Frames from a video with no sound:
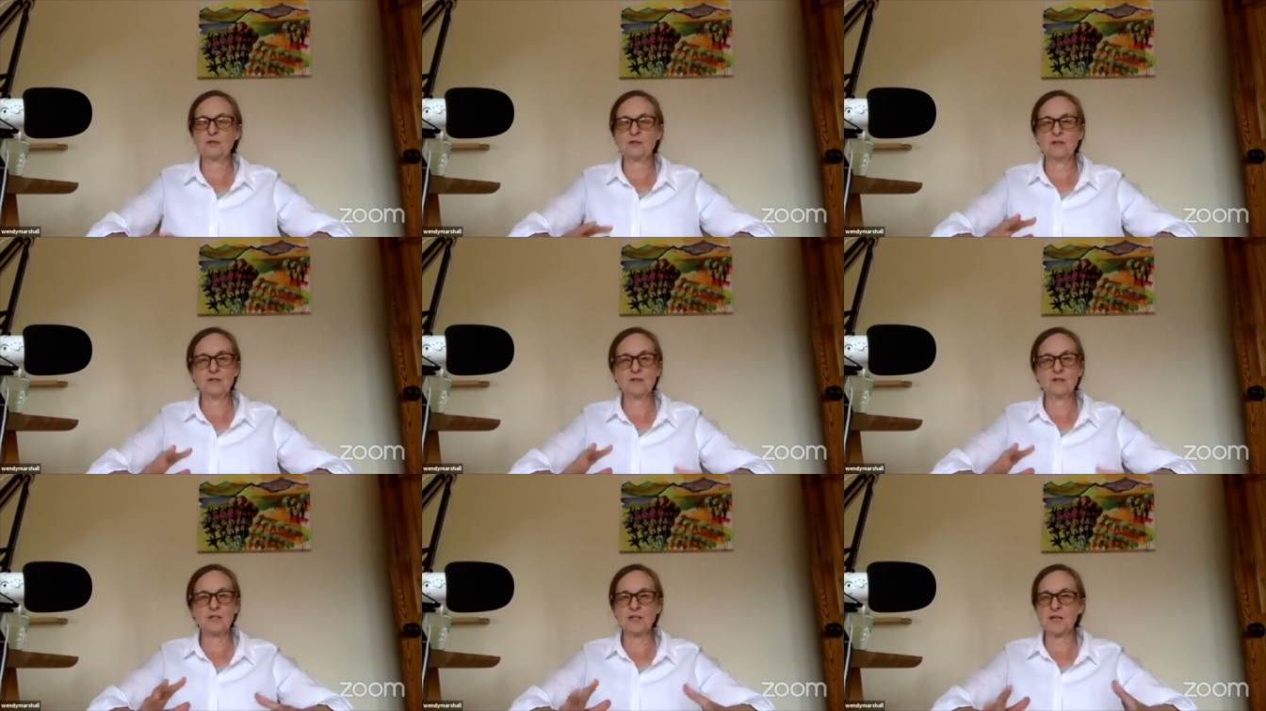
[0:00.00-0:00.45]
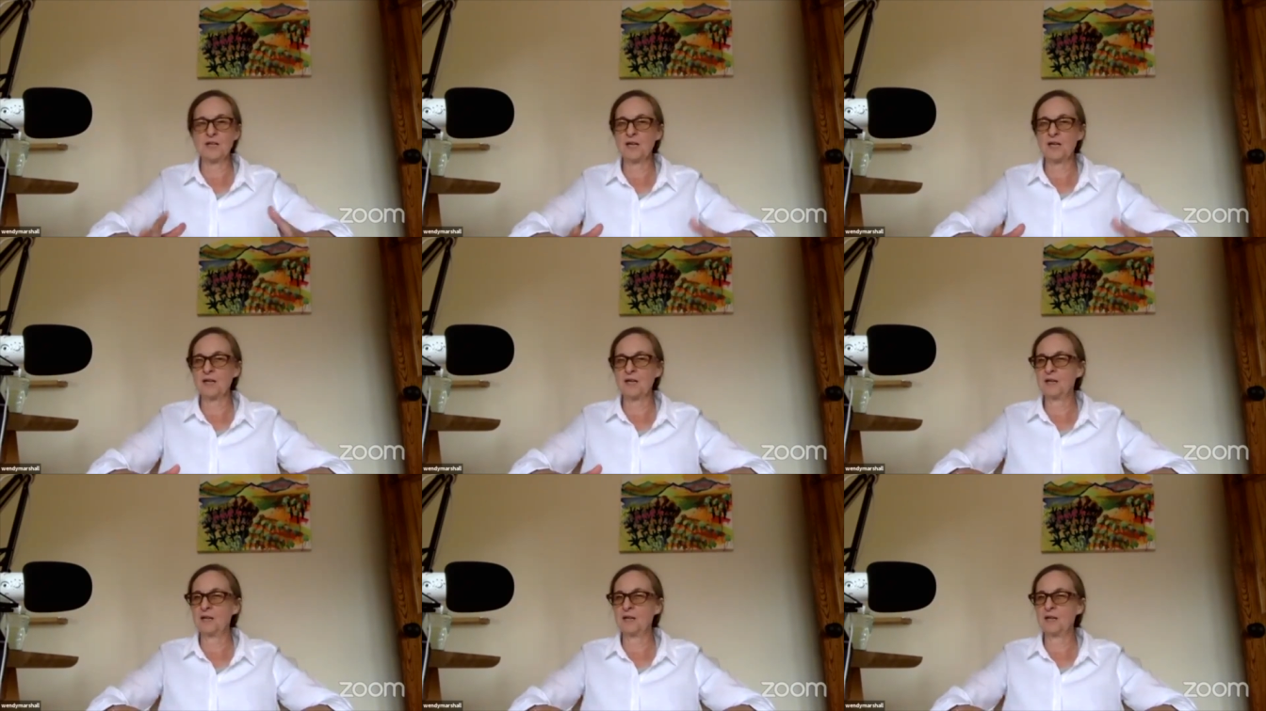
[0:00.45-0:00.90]

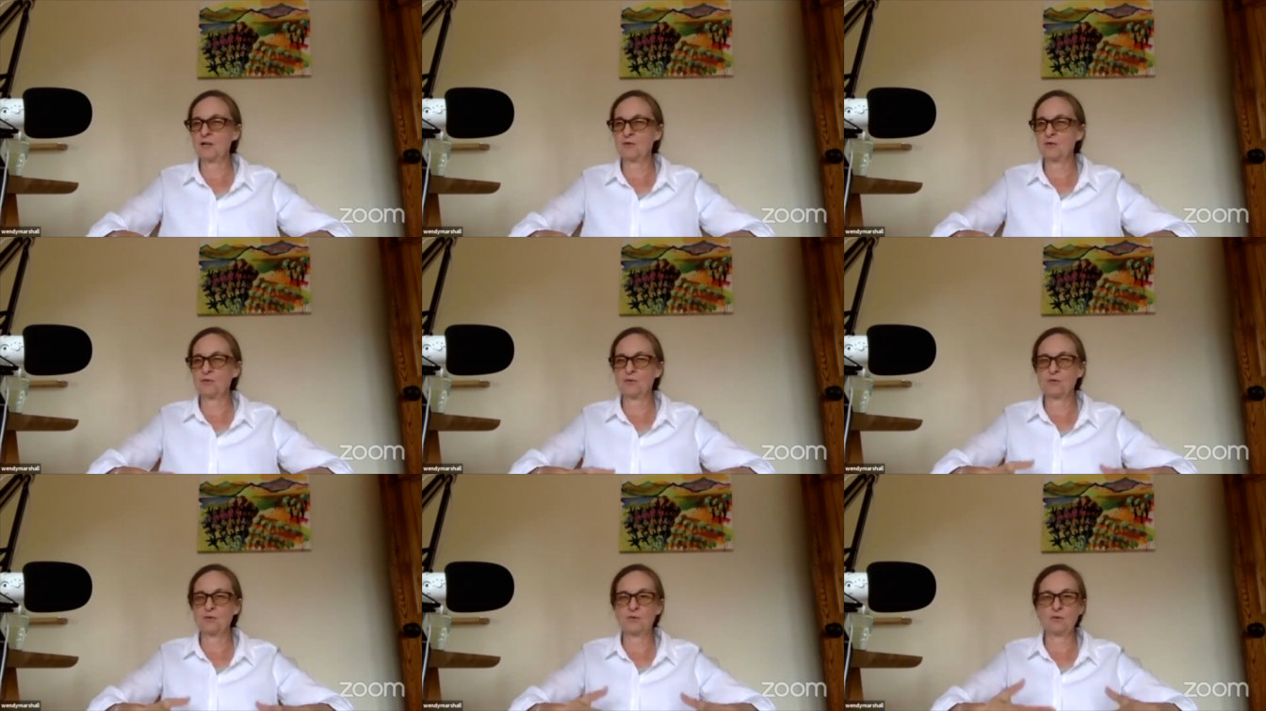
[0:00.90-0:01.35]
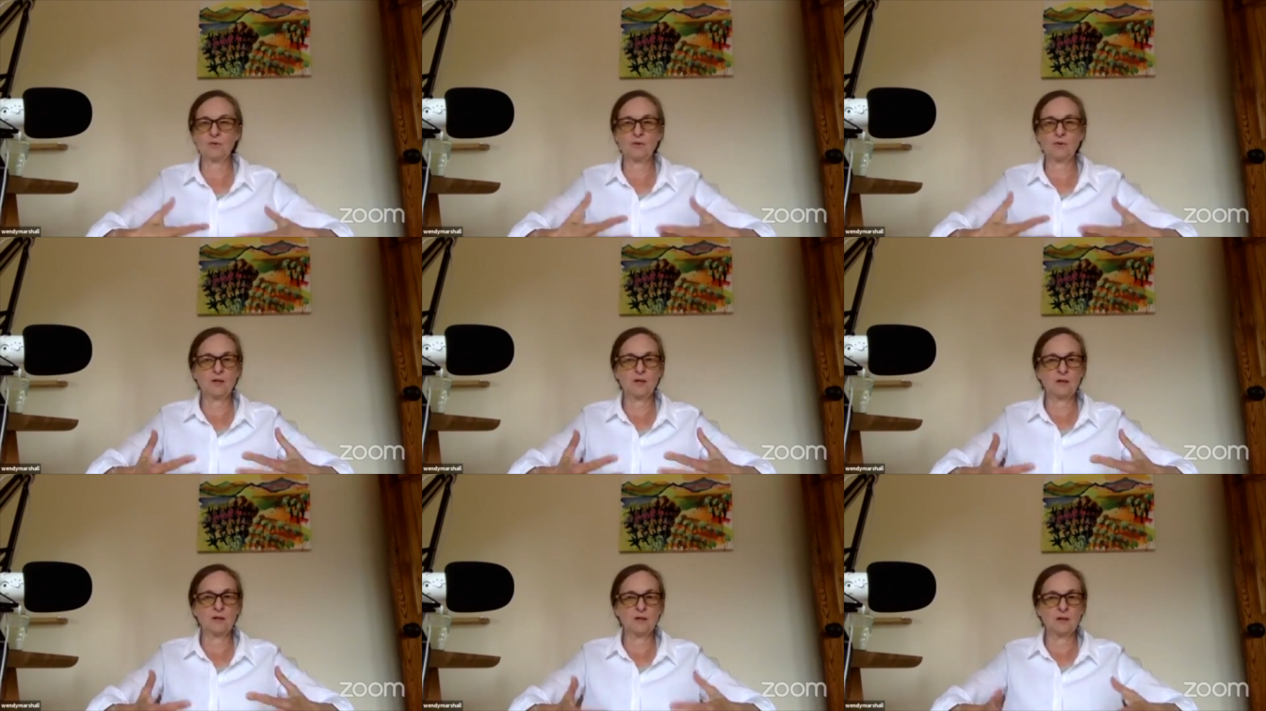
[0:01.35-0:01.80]
today or
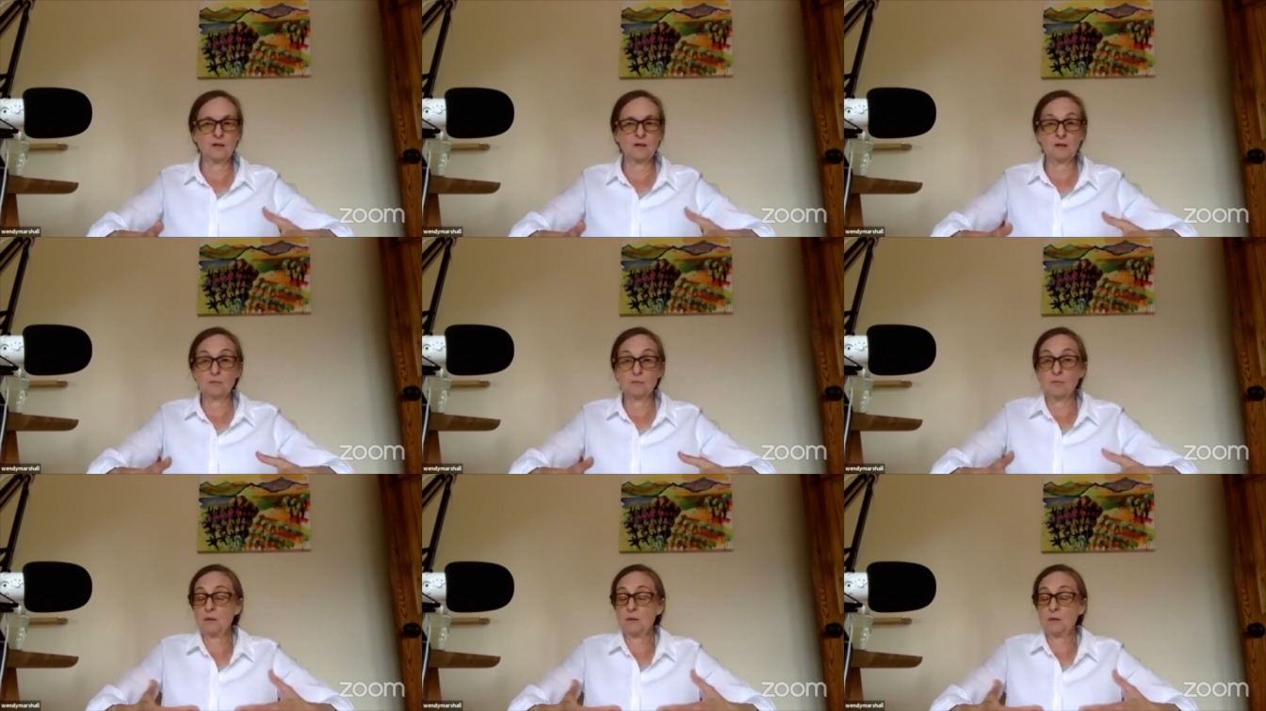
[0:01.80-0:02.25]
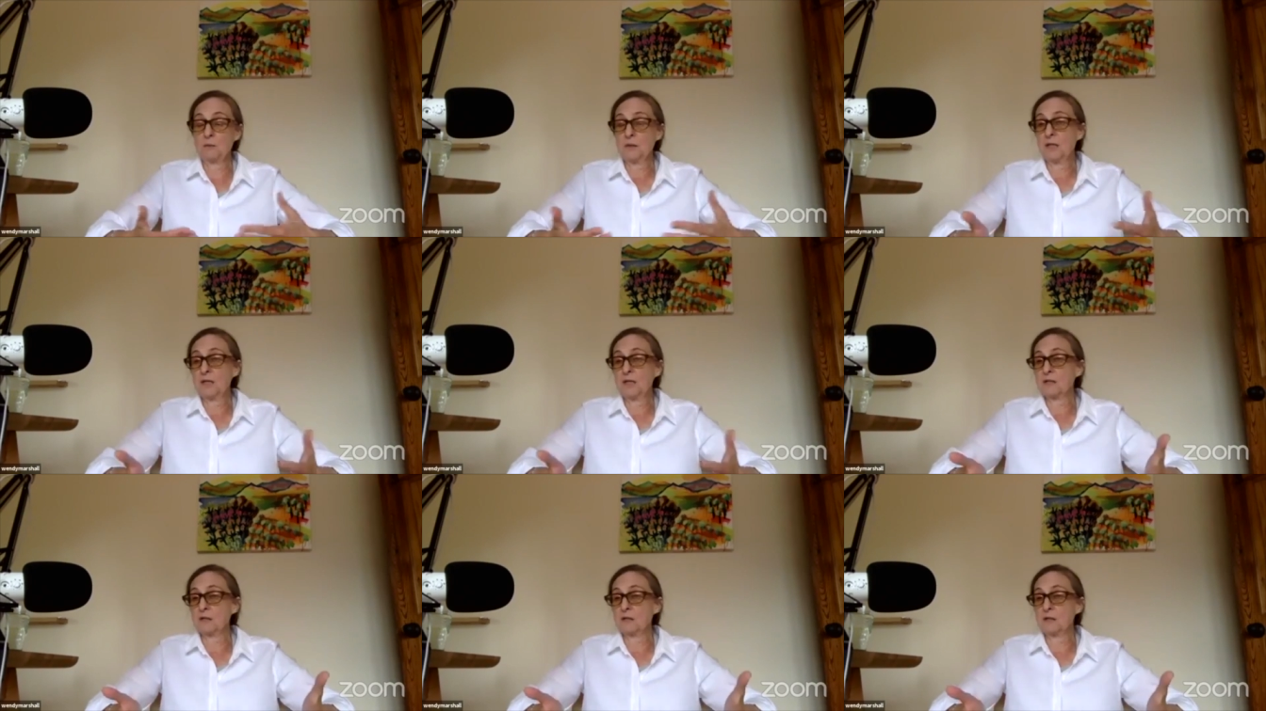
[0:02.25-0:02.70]
maybe the
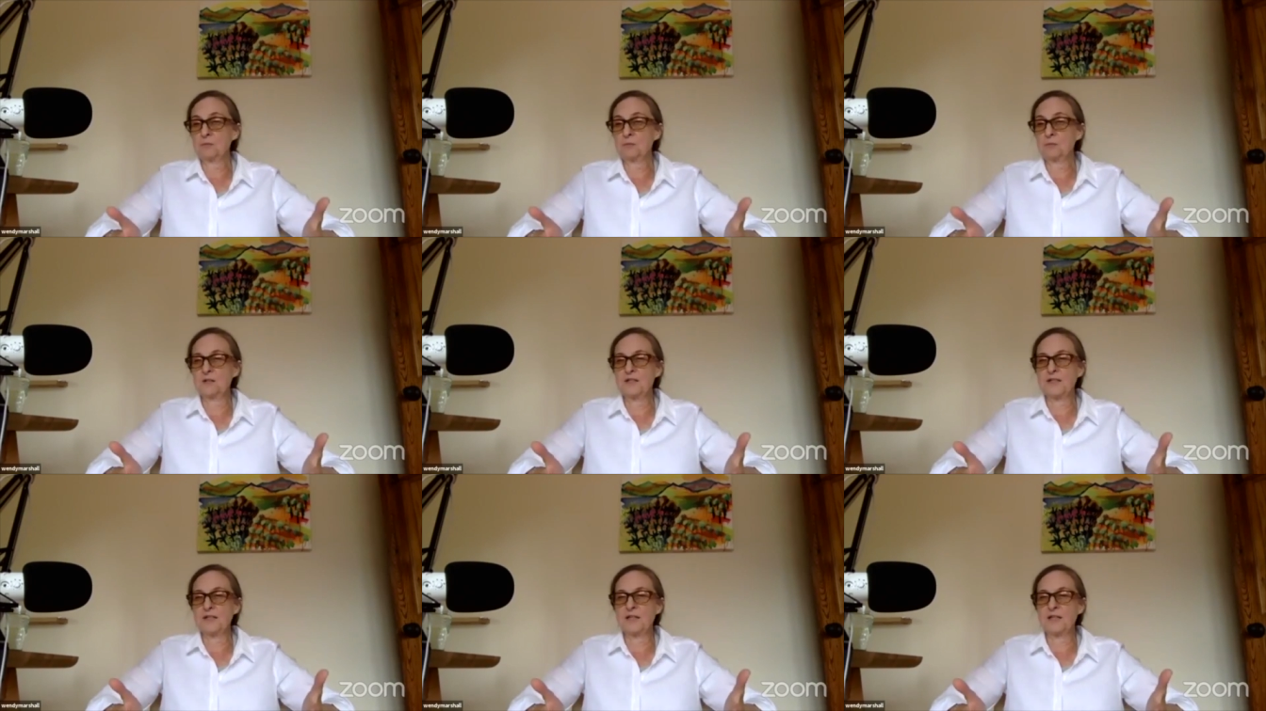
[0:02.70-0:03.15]
last couple of days.